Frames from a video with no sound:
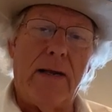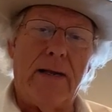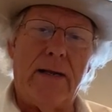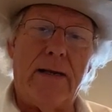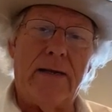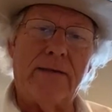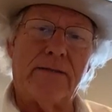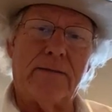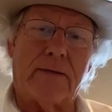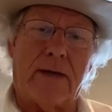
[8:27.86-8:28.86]
He's
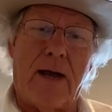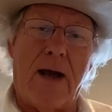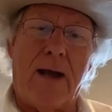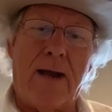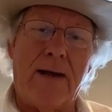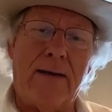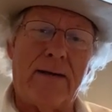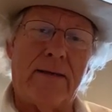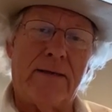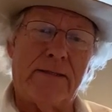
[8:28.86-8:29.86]
the
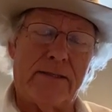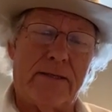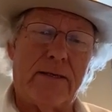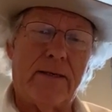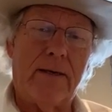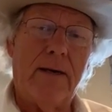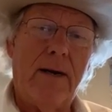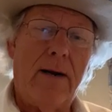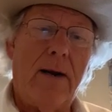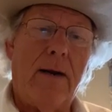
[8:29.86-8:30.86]
kindest
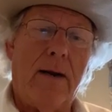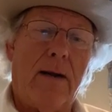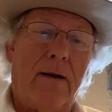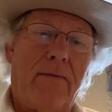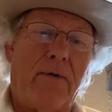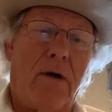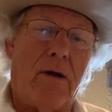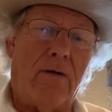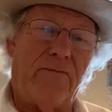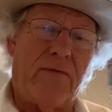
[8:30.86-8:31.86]
of
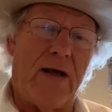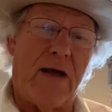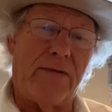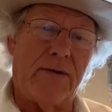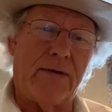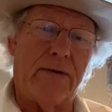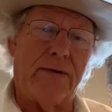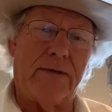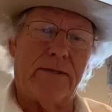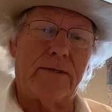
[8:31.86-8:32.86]
all
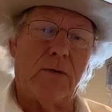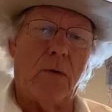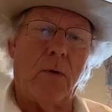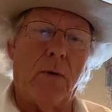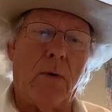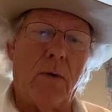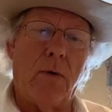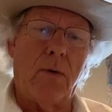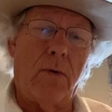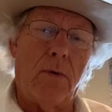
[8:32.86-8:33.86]
fathers,
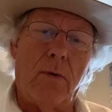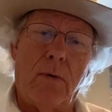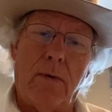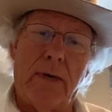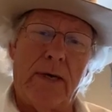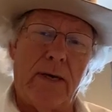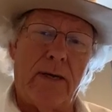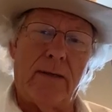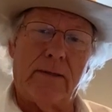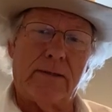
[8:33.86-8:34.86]
no one
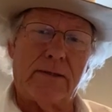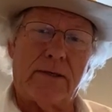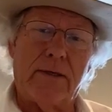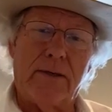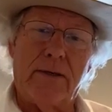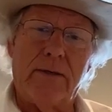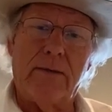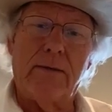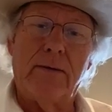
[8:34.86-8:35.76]
else could do